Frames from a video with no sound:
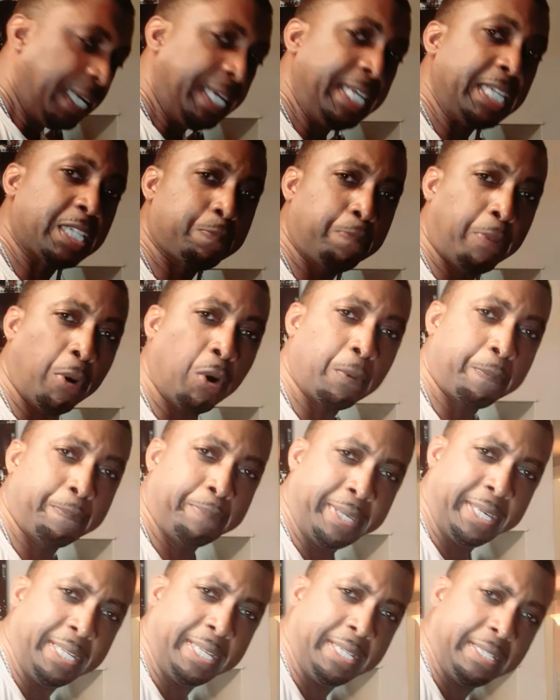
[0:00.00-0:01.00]
He spoke
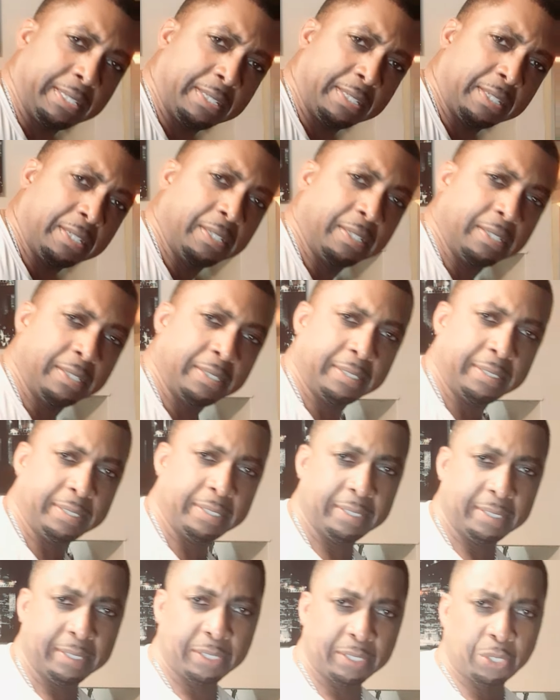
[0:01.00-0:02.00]
peace
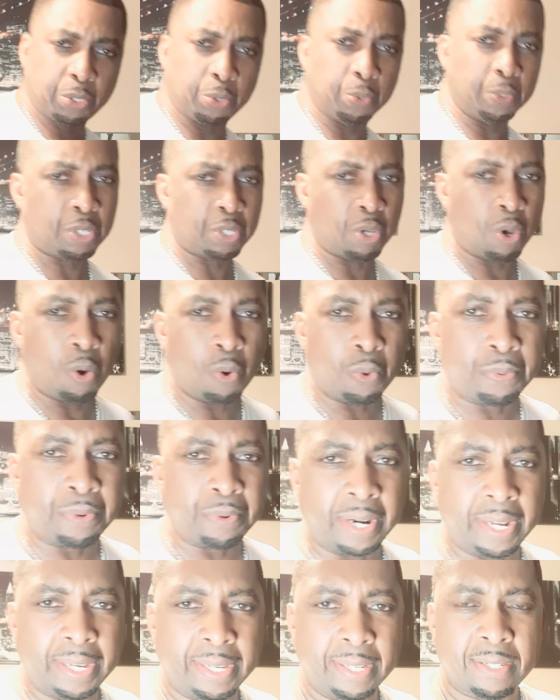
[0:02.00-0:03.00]
to his whole
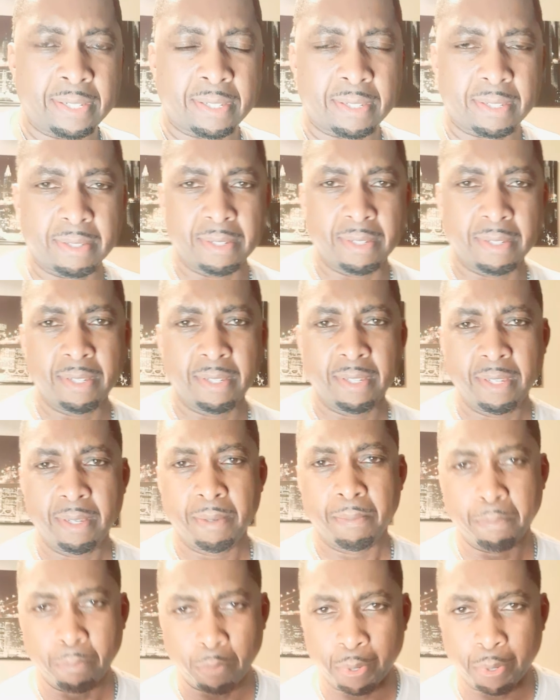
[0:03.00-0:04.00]
race.
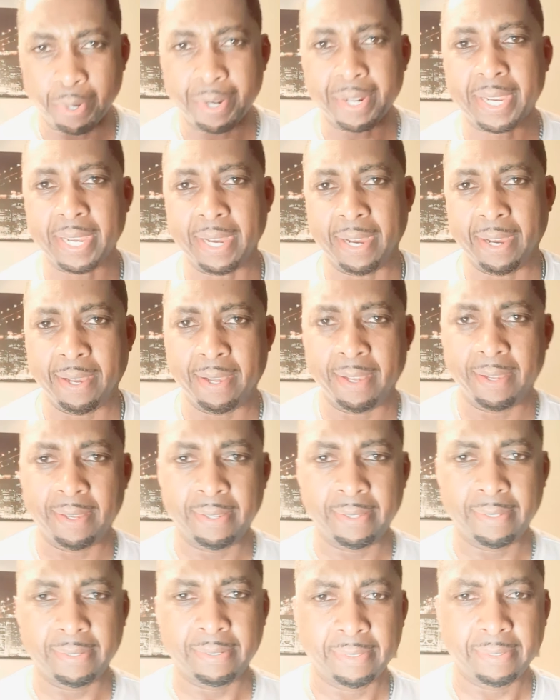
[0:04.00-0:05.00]
Mordecai,
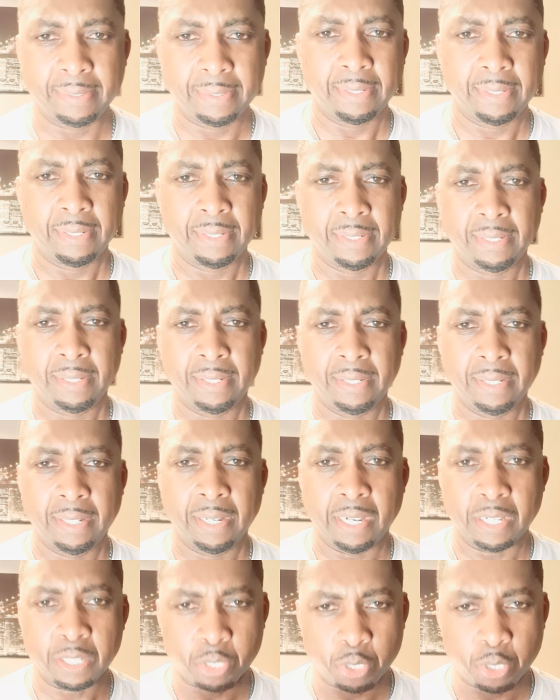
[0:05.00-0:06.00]

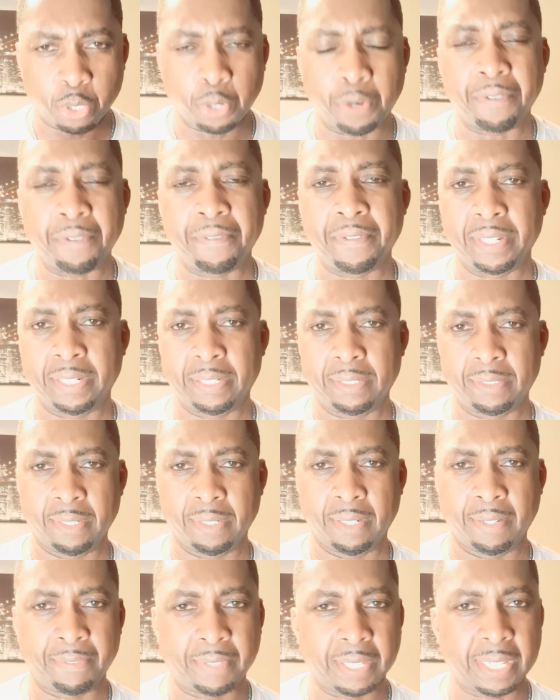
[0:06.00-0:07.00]
a servant
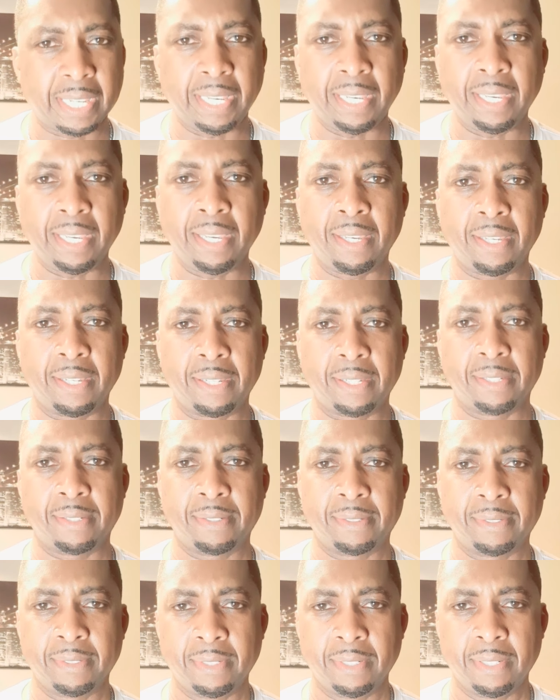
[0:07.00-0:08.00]
of the king
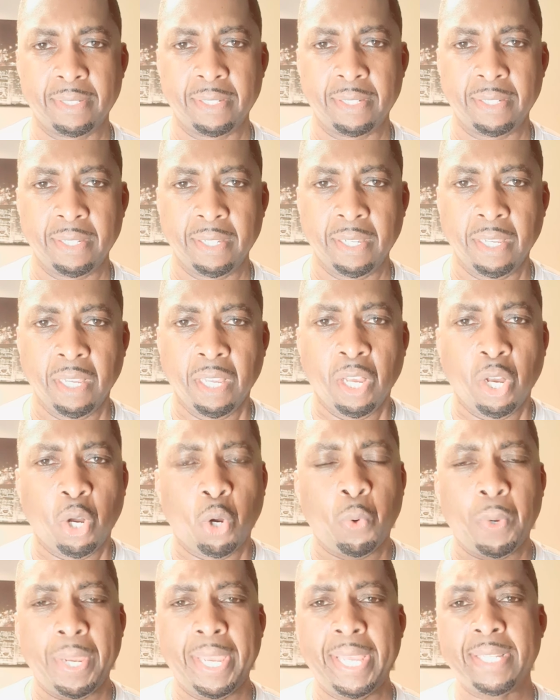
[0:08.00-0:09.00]

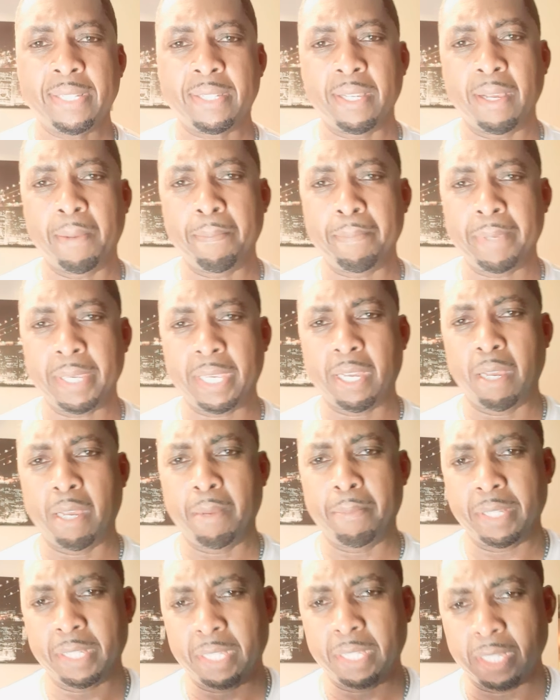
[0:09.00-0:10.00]
who ends up
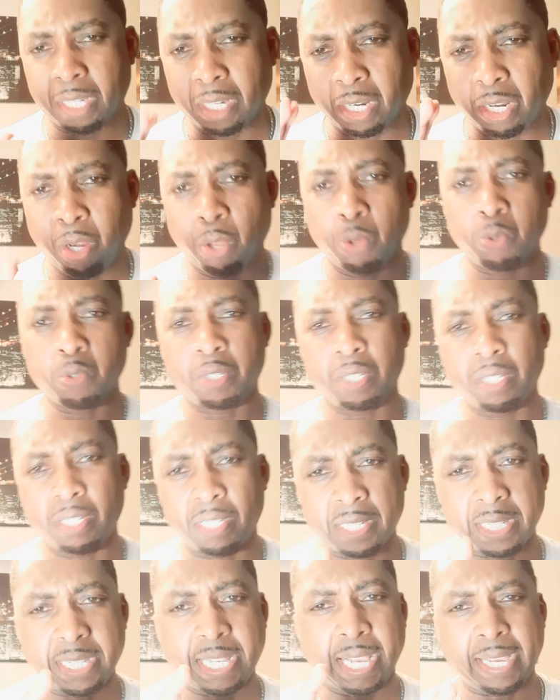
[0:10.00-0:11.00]
becoming the
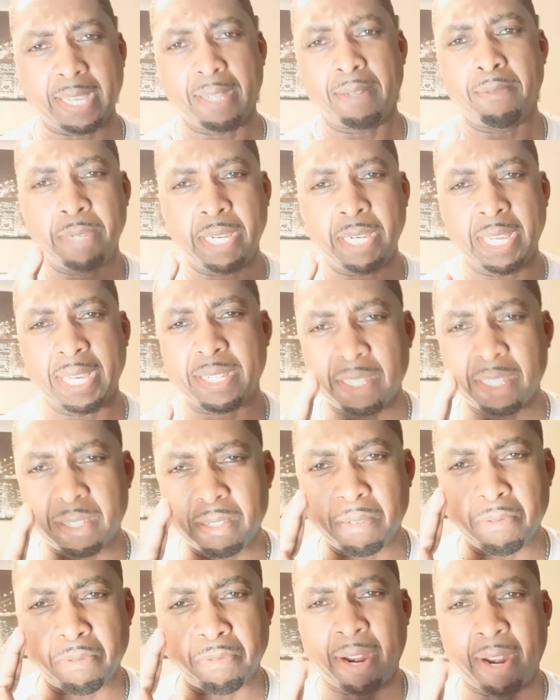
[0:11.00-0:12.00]
closest second
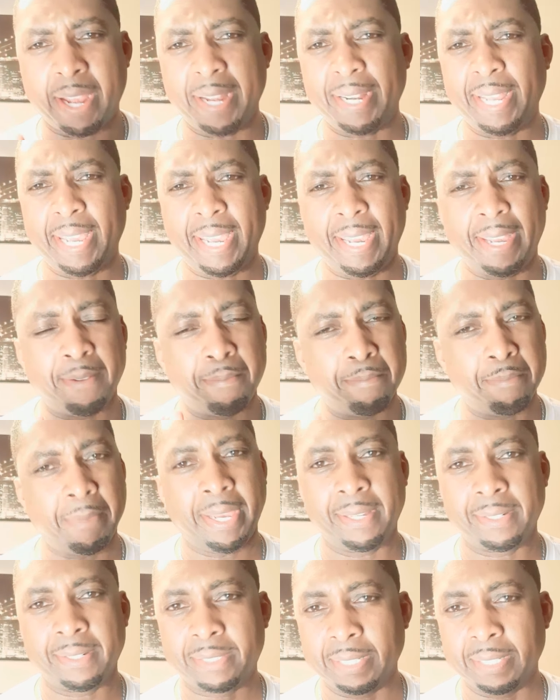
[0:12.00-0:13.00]
next right hand
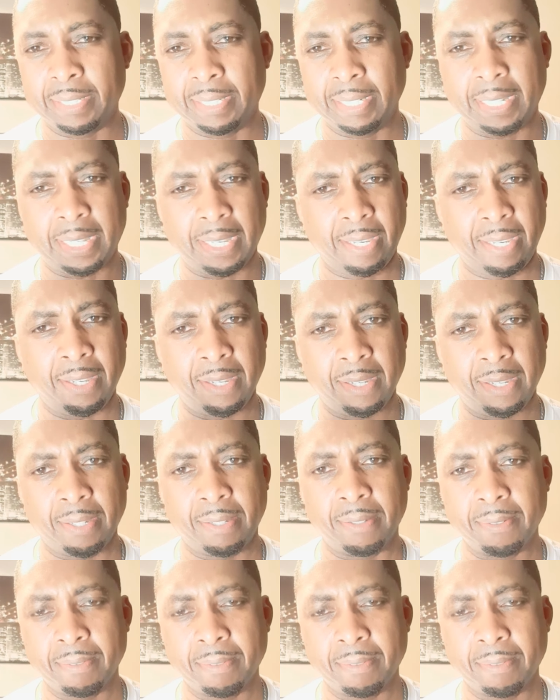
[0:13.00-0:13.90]
man to the king.